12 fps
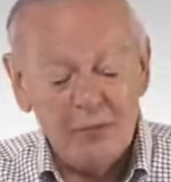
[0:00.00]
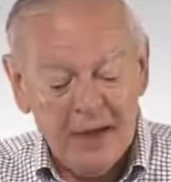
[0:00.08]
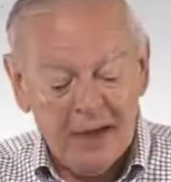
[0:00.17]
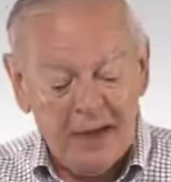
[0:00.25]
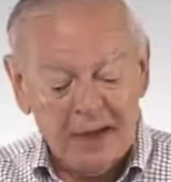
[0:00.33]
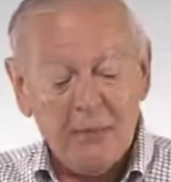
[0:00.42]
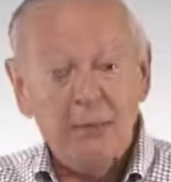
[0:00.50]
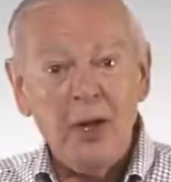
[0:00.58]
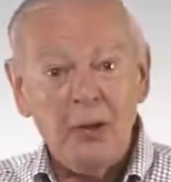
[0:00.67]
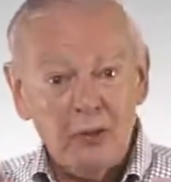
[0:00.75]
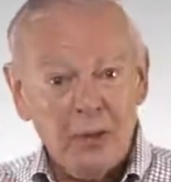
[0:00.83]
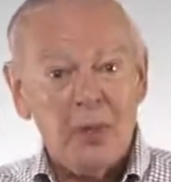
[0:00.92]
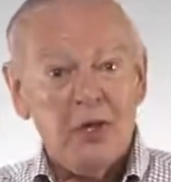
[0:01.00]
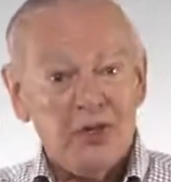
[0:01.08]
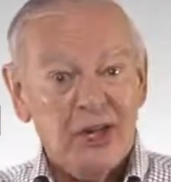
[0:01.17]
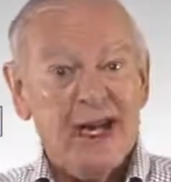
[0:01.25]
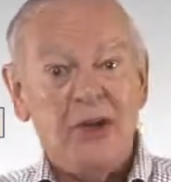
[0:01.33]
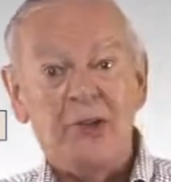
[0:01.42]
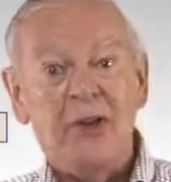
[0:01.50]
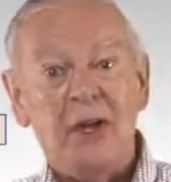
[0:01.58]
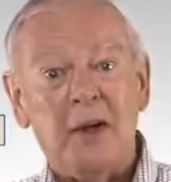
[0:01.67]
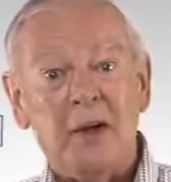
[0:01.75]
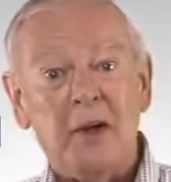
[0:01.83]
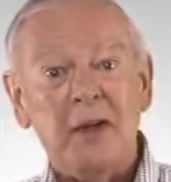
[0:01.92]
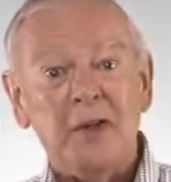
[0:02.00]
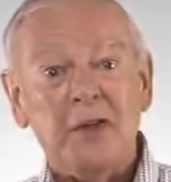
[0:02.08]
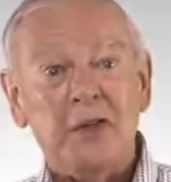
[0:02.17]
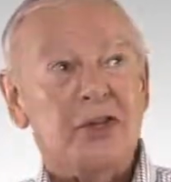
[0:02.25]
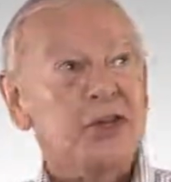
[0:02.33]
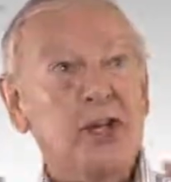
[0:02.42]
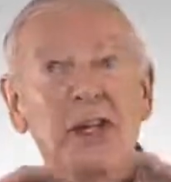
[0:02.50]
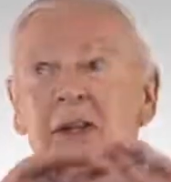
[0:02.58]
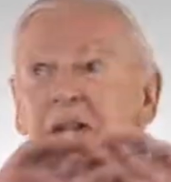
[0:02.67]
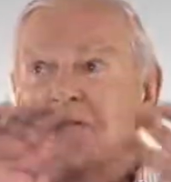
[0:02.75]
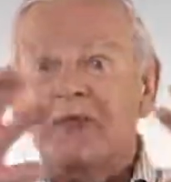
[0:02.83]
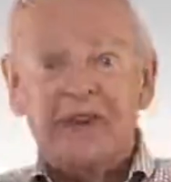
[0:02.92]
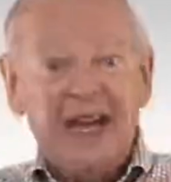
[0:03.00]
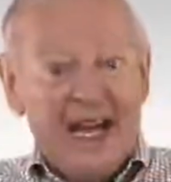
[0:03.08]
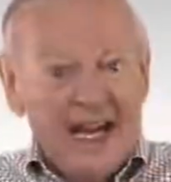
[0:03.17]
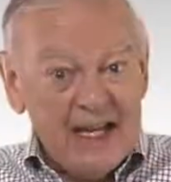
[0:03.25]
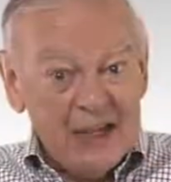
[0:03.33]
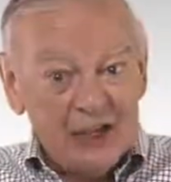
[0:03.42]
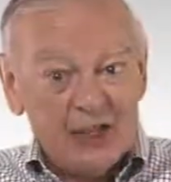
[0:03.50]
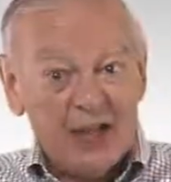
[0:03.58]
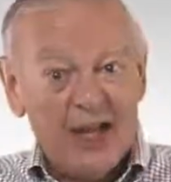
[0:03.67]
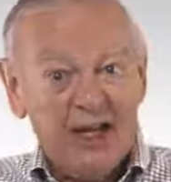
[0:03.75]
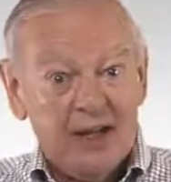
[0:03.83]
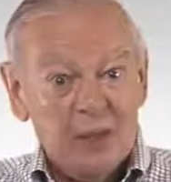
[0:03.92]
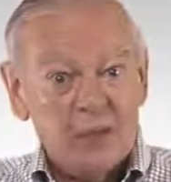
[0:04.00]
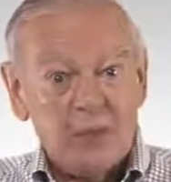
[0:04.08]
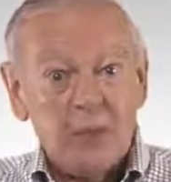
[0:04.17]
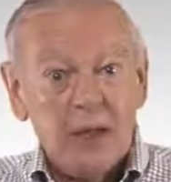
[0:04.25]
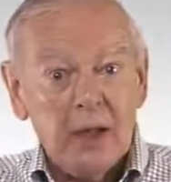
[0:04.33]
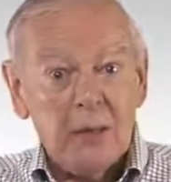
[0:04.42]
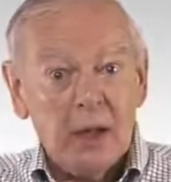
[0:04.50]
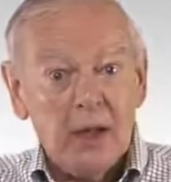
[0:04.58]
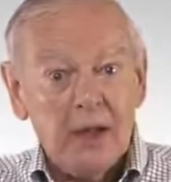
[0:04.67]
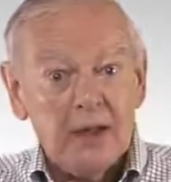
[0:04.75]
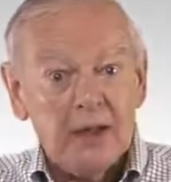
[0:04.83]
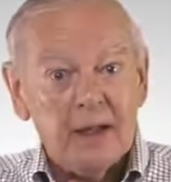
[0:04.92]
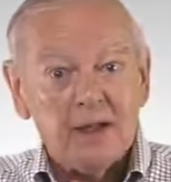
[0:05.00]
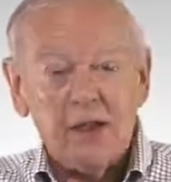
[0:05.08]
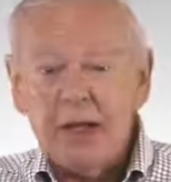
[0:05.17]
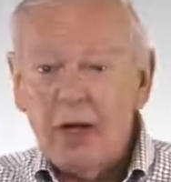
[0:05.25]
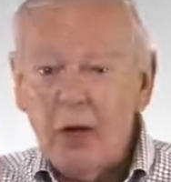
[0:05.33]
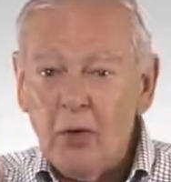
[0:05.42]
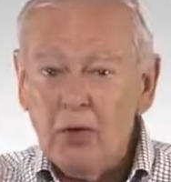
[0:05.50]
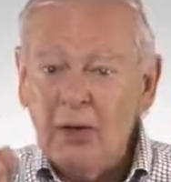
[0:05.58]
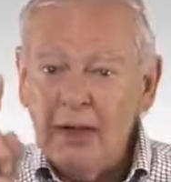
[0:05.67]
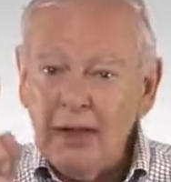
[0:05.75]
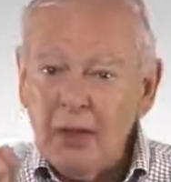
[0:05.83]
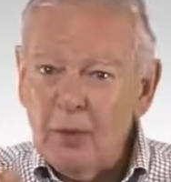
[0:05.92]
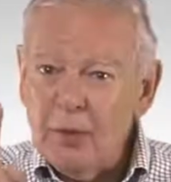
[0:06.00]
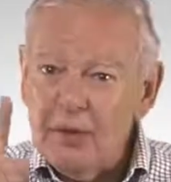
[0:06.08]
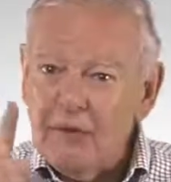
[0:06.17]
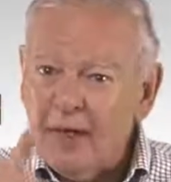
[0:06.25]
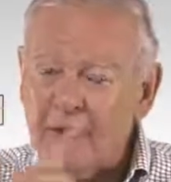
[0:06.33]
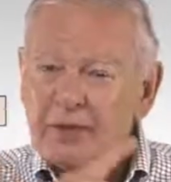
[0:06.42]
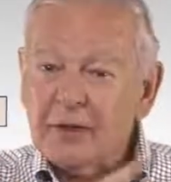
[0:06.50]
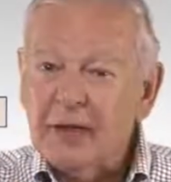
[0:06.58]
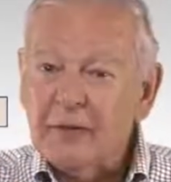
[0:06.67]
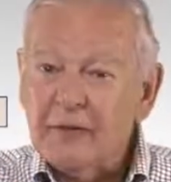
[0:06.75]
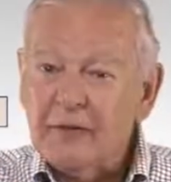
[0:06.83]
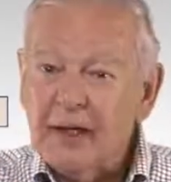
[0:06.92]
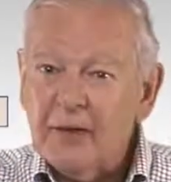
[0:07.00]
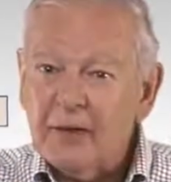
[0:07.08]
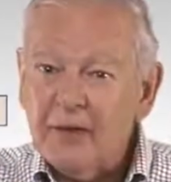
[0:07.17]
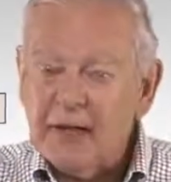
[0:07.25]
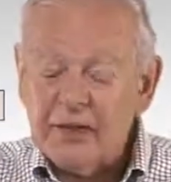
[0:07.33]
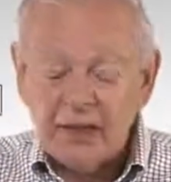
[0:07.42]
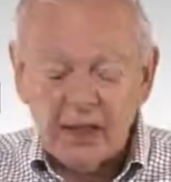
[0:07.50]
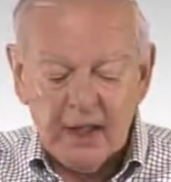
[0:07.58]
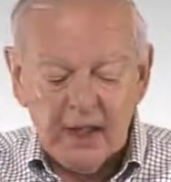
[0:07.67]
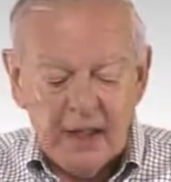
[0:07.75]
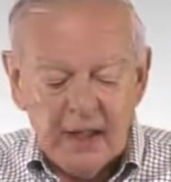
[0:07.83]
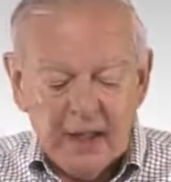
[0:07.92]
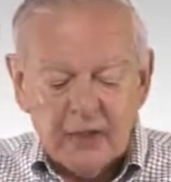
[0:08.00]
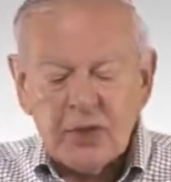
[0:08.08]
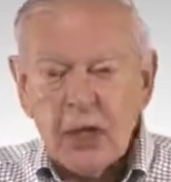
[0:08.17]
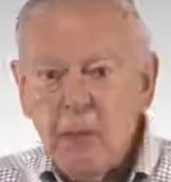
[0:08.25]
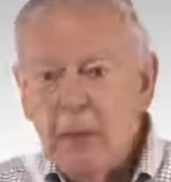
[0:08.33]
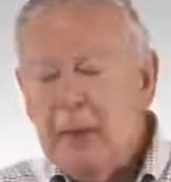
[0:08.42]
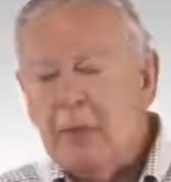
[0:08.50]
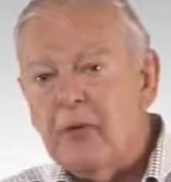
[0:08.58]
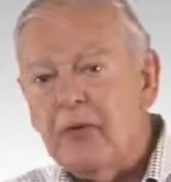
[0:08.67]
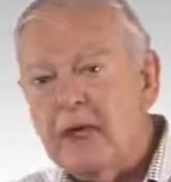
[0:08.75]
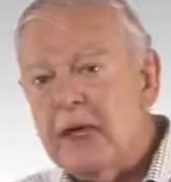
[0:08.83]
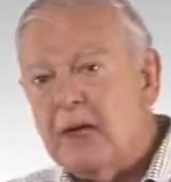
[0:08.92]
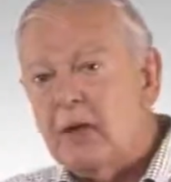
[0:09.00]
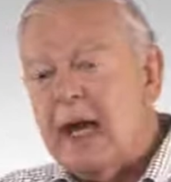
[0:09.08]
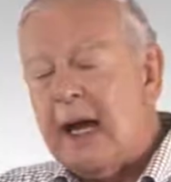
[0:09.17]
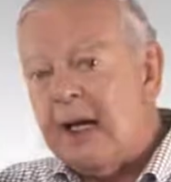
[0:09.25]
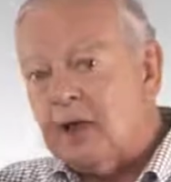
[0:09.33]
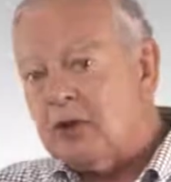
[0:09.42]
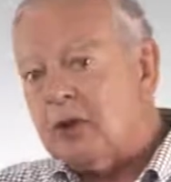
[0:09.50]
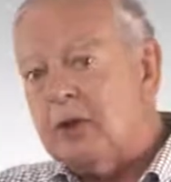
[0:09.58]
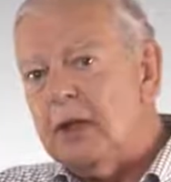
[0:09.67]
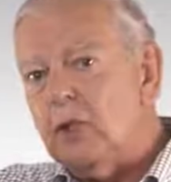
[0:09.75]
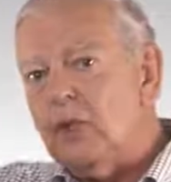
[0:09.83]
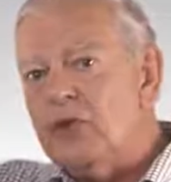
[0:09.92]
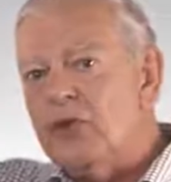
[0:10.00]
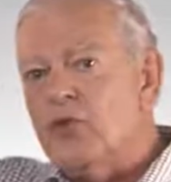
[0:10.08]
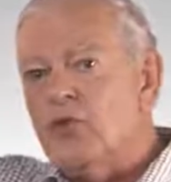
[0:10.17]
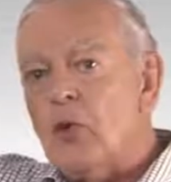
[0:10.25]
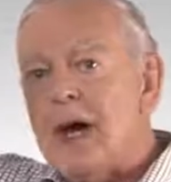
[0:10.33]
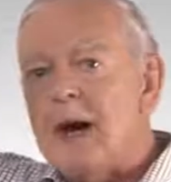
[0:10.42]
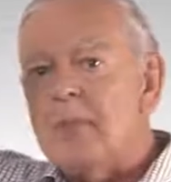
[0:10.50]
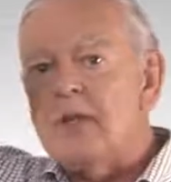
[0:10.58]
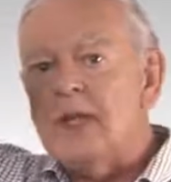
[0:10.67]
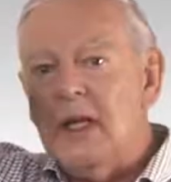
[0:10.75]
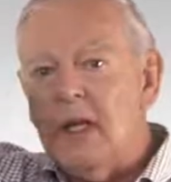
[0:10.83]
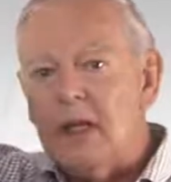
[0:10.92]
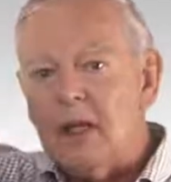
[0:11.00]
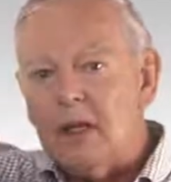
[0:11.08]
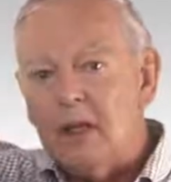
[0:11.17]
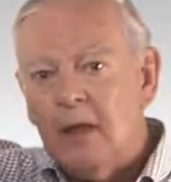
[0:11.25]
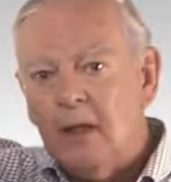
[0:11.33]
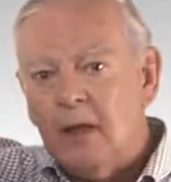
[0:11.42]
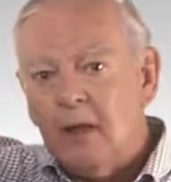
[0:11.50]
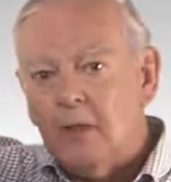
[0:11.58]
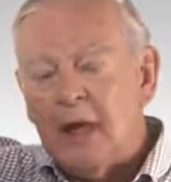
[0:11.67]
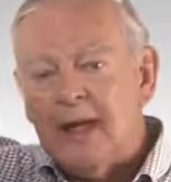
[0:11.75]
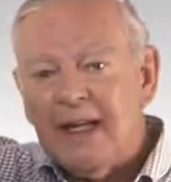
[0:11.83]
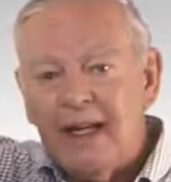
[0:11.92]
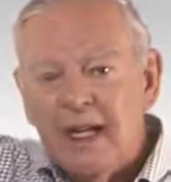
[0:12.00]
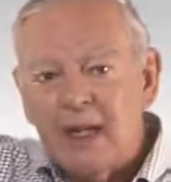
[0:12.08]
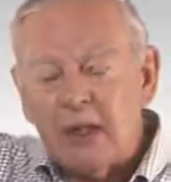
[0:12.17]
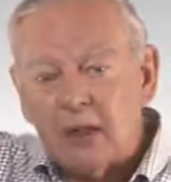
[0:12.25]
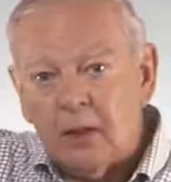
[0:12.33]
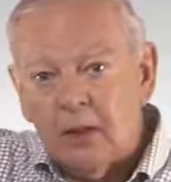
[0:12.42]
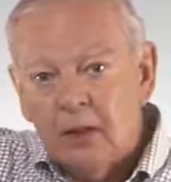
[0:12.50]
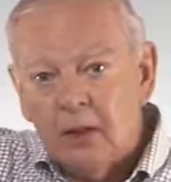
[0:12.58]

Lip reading: making the pilgrimage out there to see this vast site that was being mined. And it's the only human fossil ever found at that site. Some people think it actually was dropped in by an eagle.